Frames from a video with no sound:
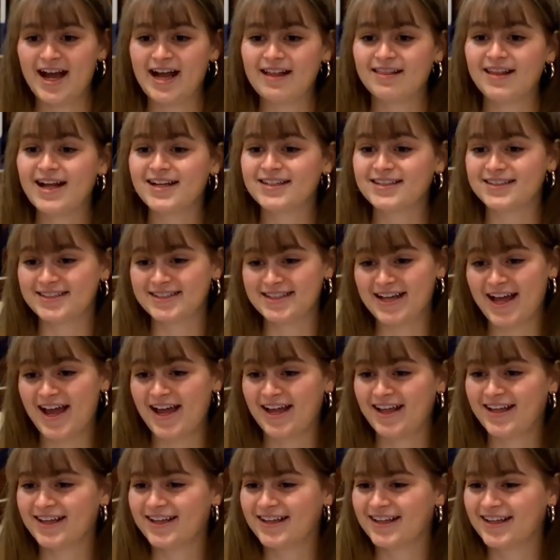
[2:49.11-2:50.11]
I like to
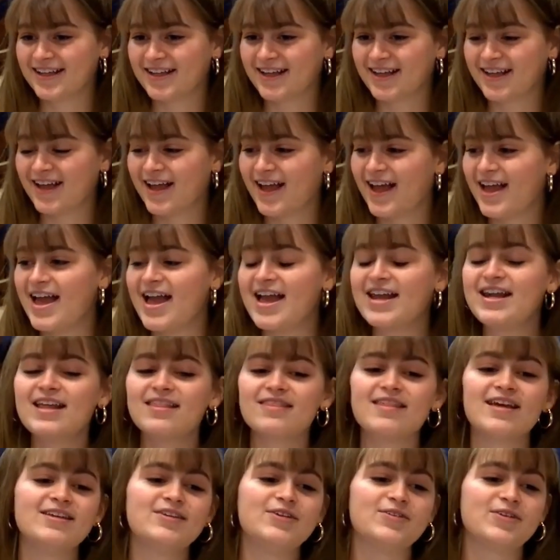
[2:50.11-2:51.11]
say
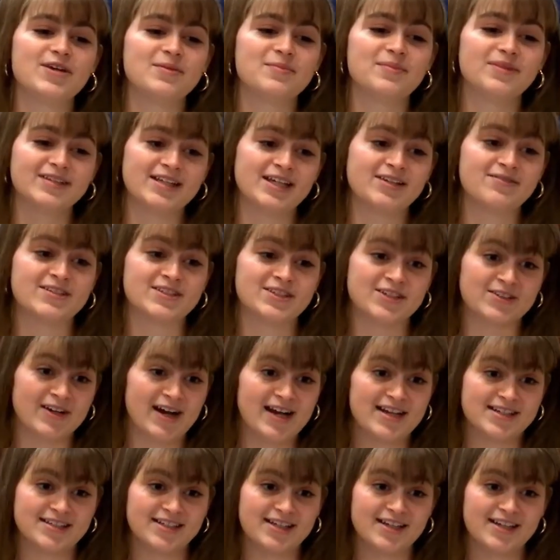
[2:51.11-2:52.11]
Anything you can believe is
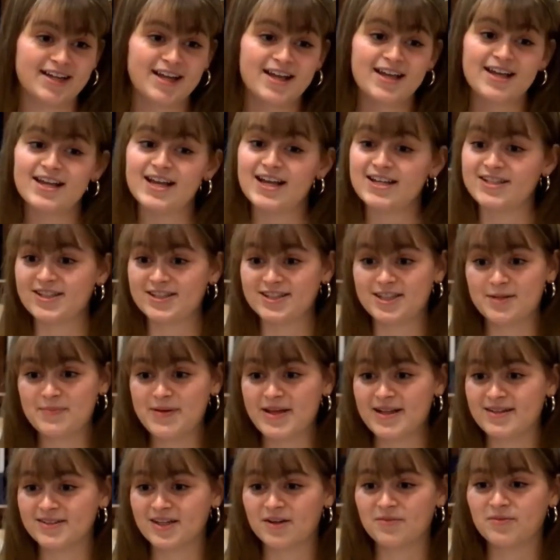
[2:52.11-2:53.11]
crazy. It just
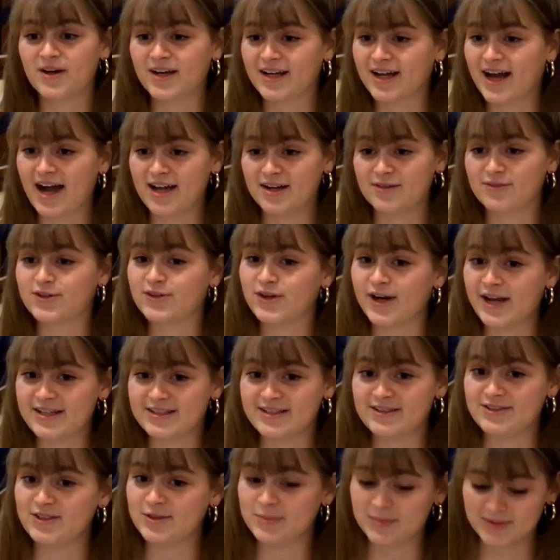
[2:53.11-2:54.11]
depends on what kind of
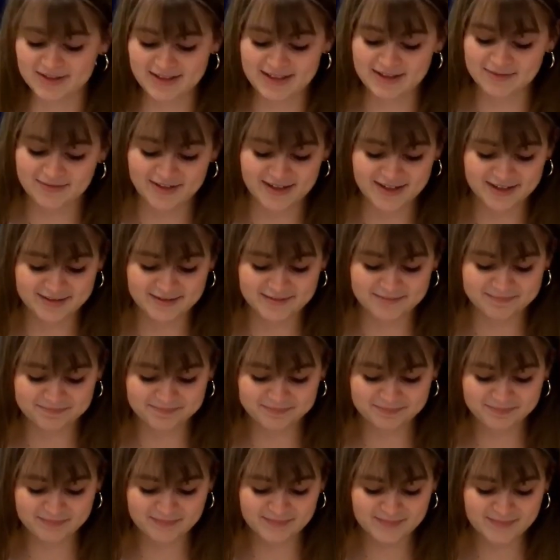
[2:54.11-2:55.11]
crazy you believe in.
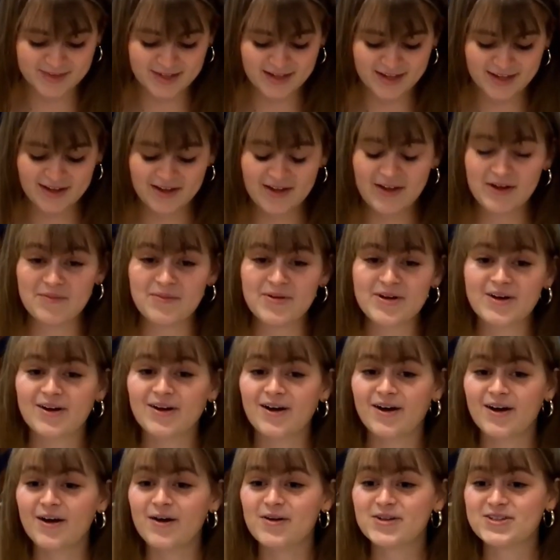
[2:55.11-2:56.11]
We are
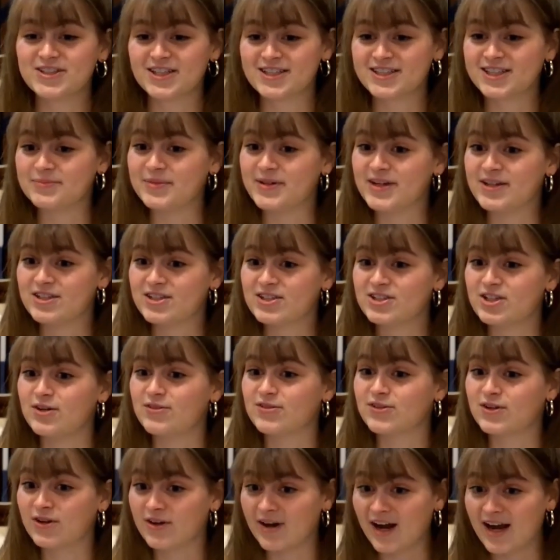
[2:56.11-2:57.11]
all just a bunch
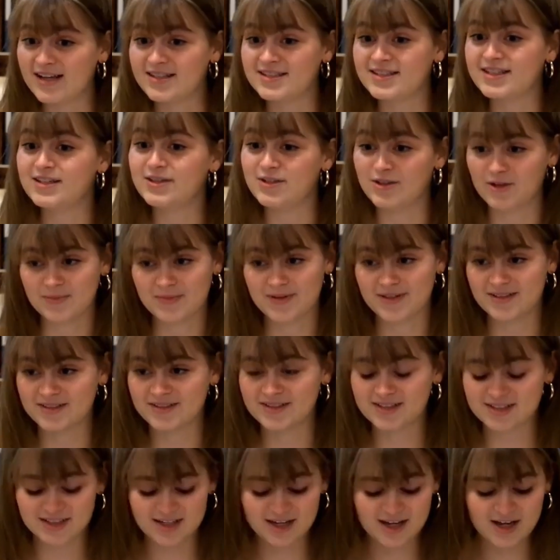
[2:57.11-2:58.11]
of crazy
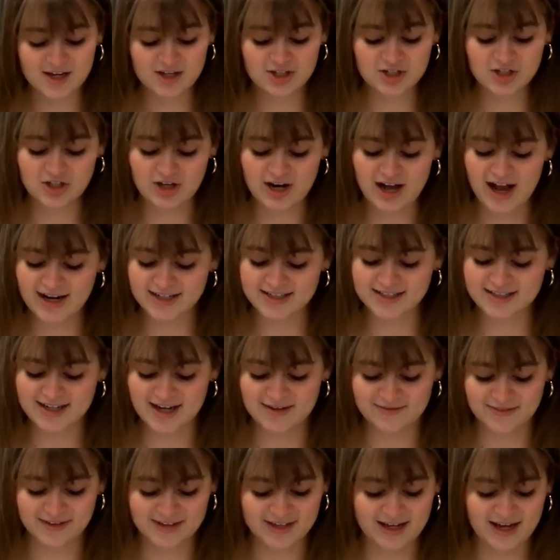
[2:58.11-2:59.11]
humans trying to
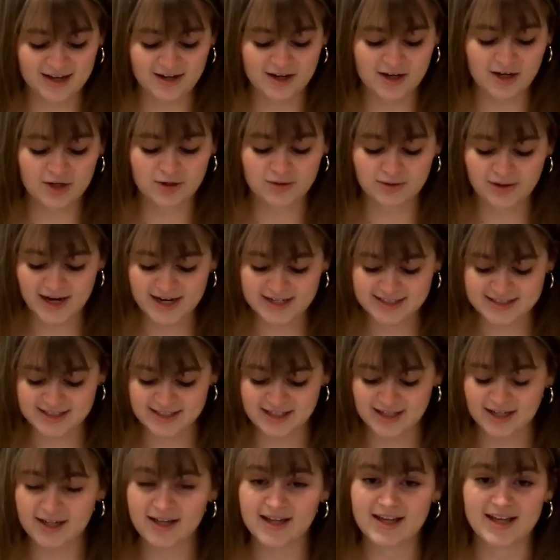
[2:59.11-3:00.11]
navigate a
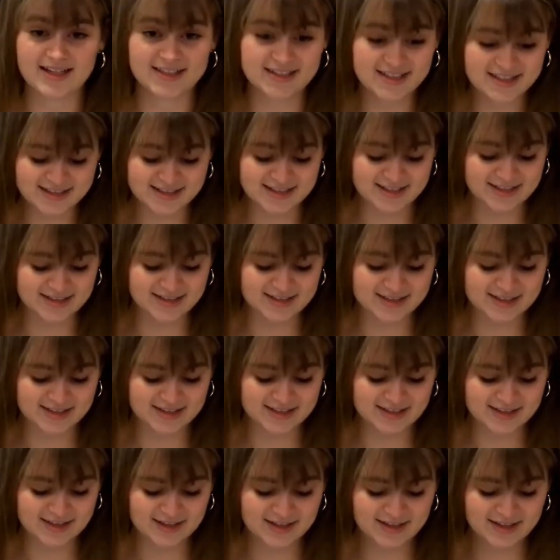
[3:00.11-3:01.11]
crazy
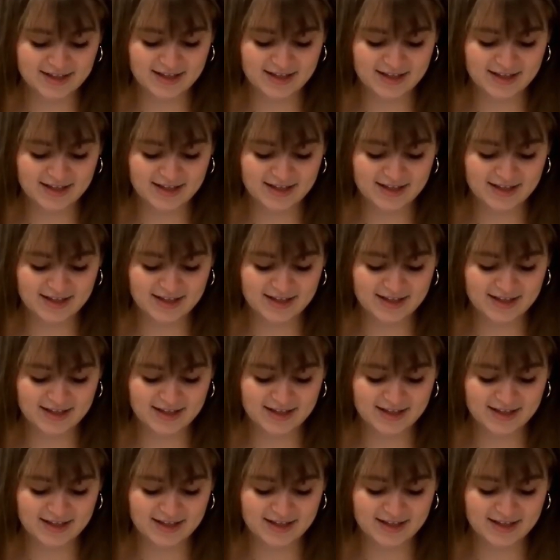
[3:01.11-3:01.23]
existence.